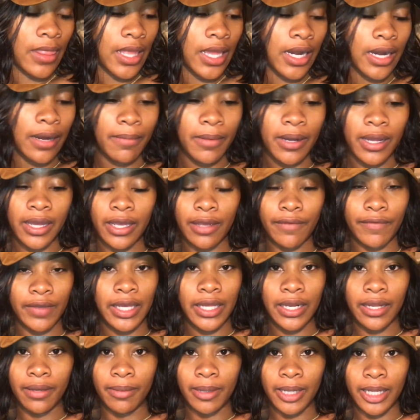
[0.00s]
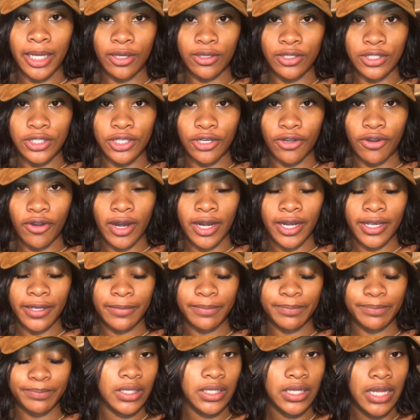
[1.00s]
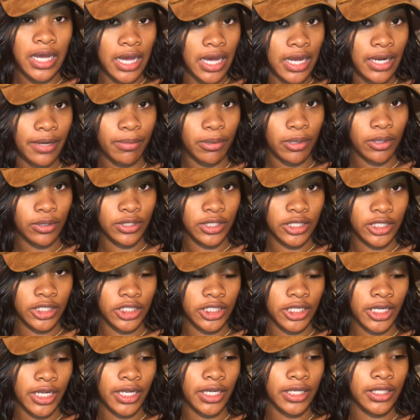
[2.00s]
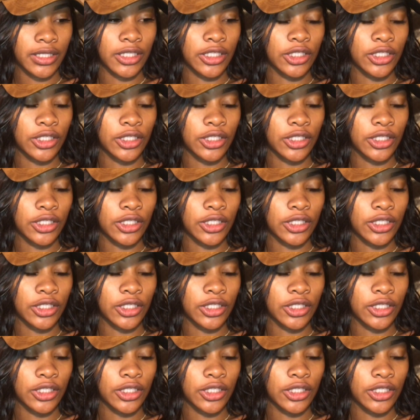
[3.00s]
and I'm not giving anybody else the credit. Not a protein shake.